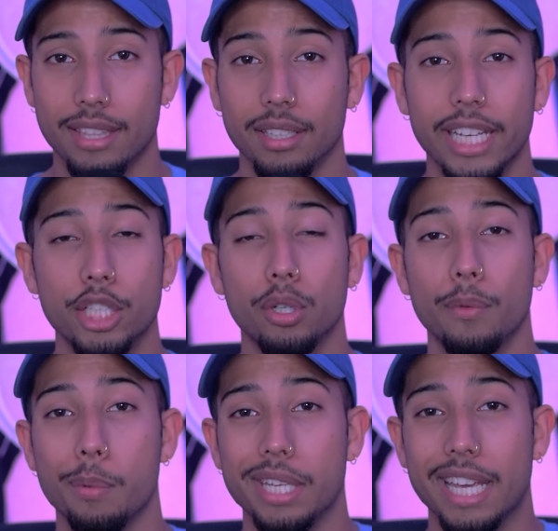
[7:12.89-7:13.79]
The link tree
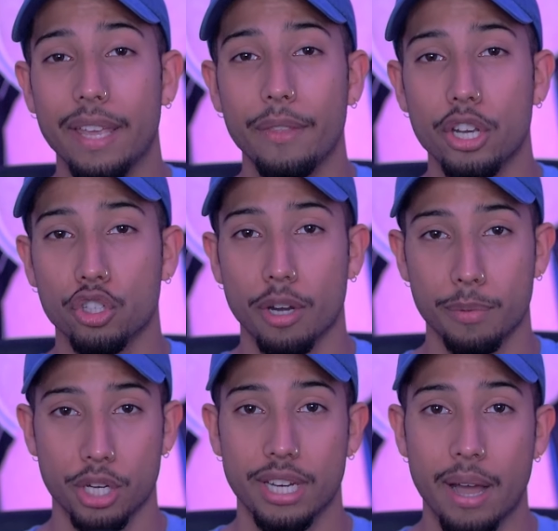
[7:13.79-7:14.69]
will be in the
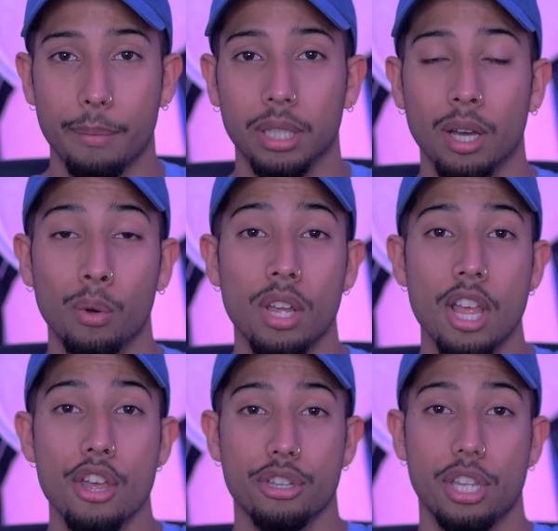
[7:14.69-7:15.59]
description down below
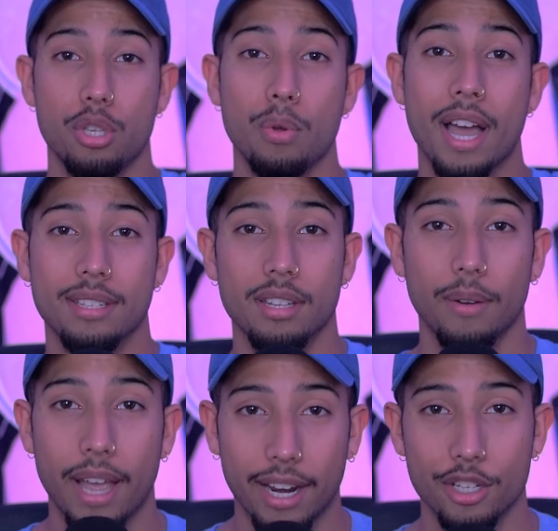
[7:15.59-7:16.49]
so that you guys can
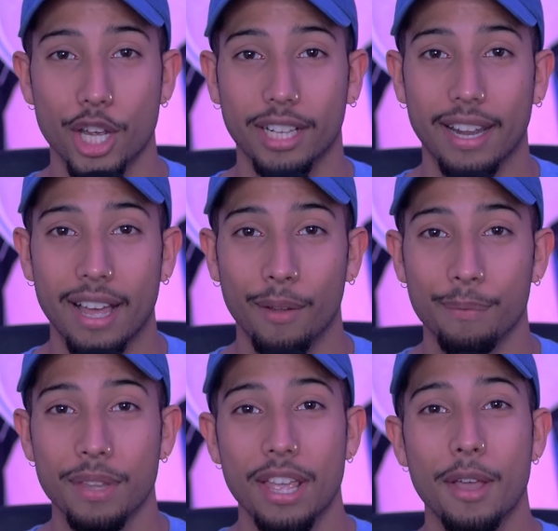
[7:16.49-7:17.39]
go ahead and check that
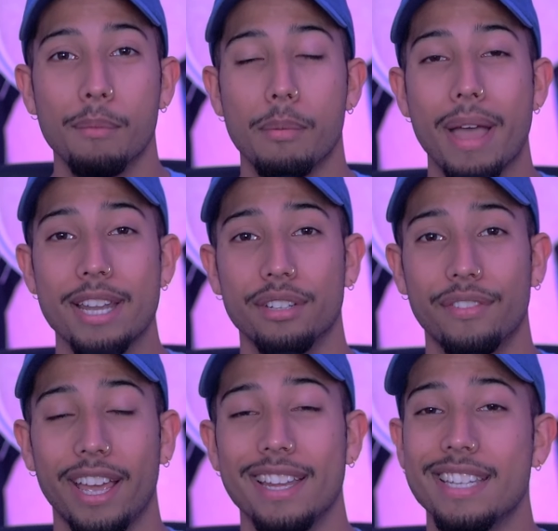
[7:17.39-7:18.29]
out. But Magic
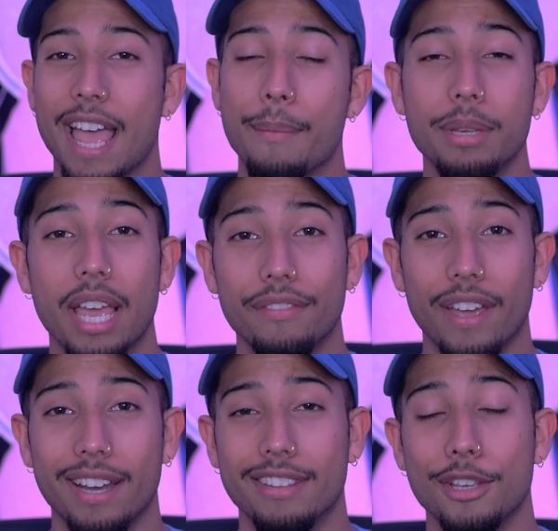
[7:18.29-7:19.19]
fans, NBA
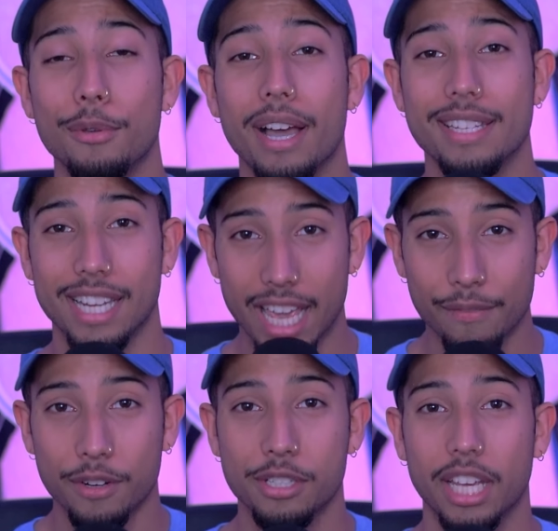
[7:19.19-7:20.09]
fans, thank you guys
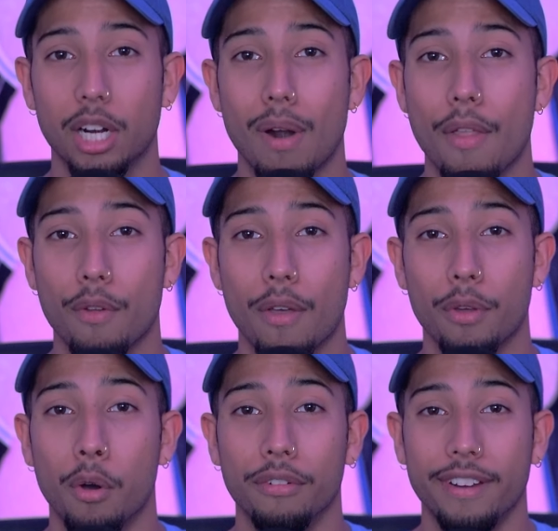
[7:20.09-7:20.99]
again for sticking around throughout
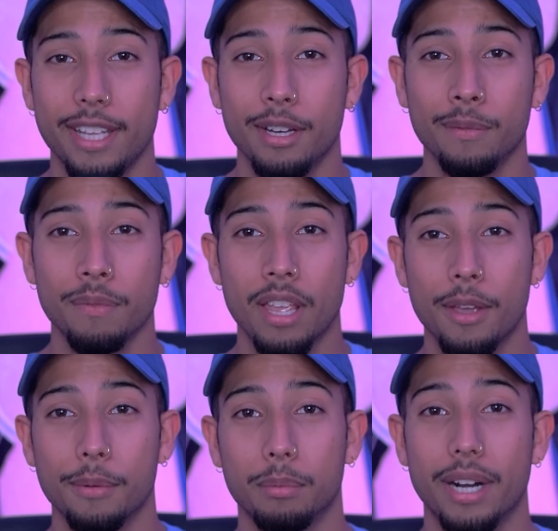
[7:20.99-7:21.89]
the whole video.
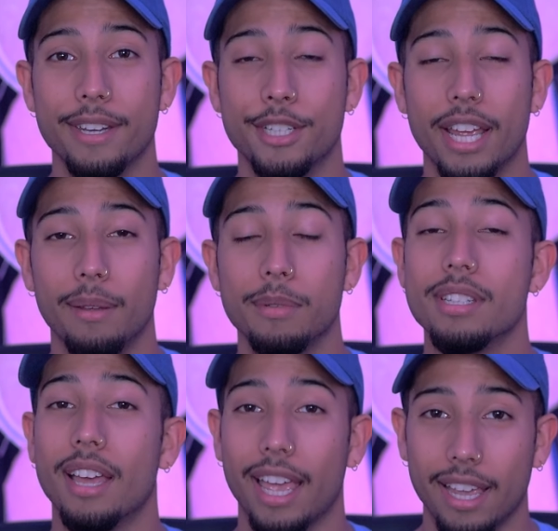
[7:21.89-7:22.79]
Brett
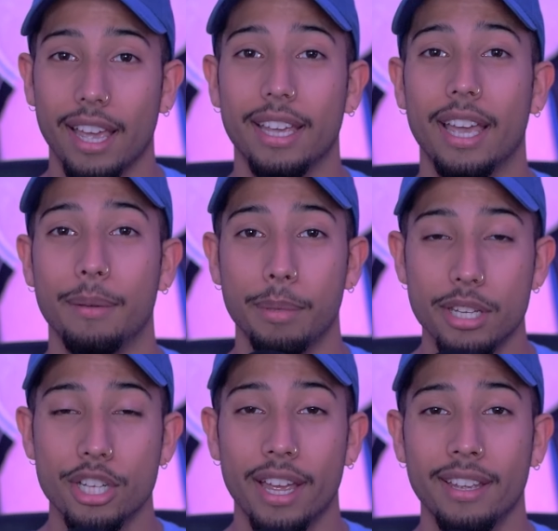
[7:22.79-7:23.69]
James, aka
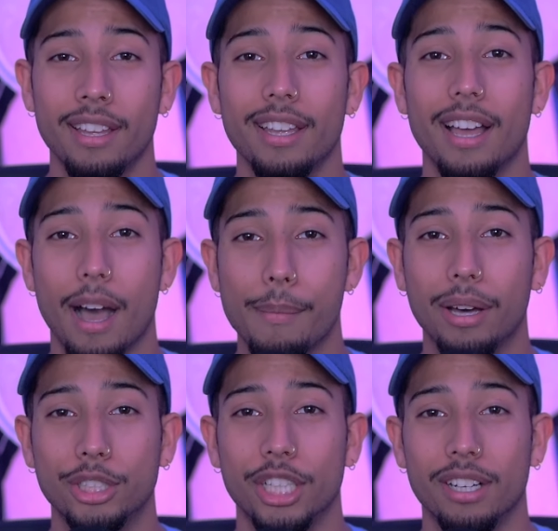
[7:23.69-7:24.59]
BJ, I'm
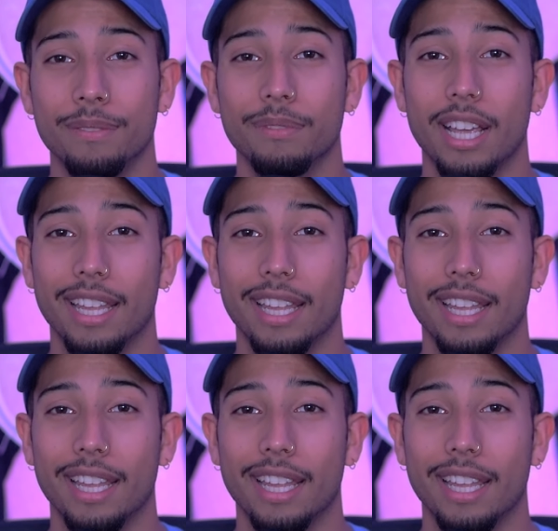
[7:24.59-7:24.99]
out, y'all.